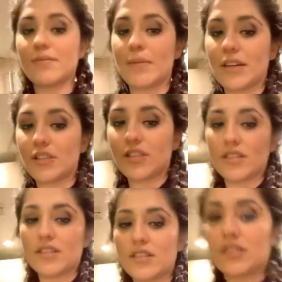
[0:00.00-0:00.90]
maybe I
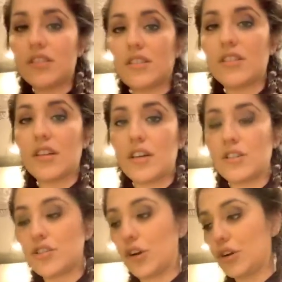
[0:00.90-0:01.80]
should
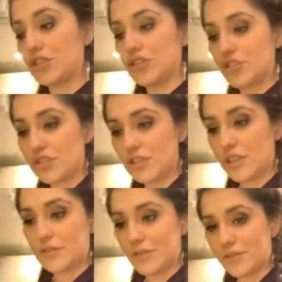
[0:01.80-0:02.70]
uncharge.
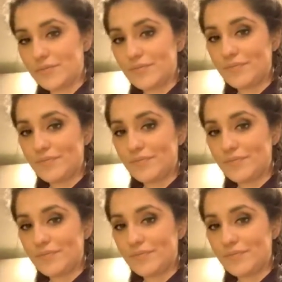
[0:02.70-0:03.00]
I don't know.